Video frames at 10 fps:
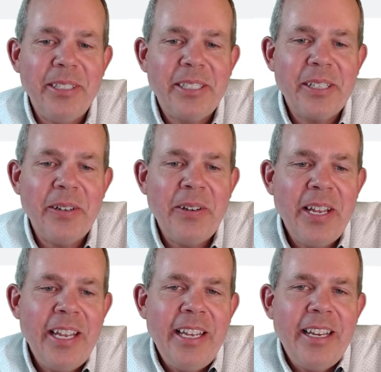So,
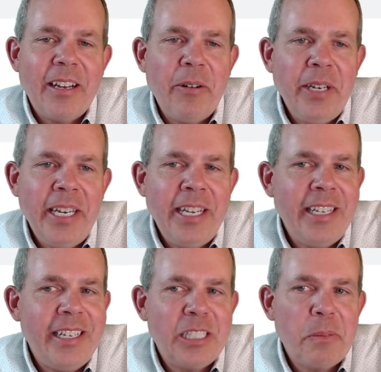go ahead
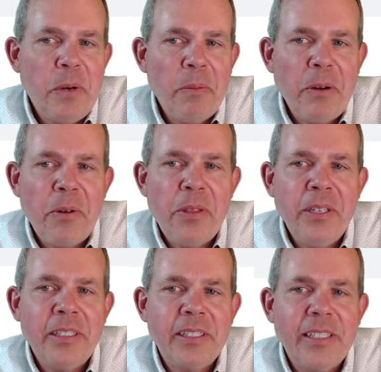and experiment with
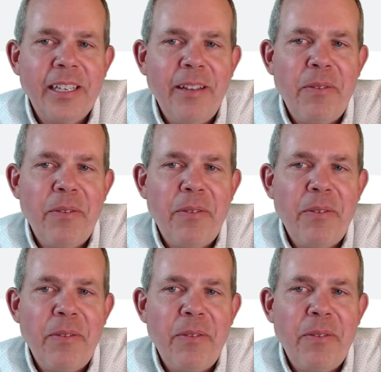this if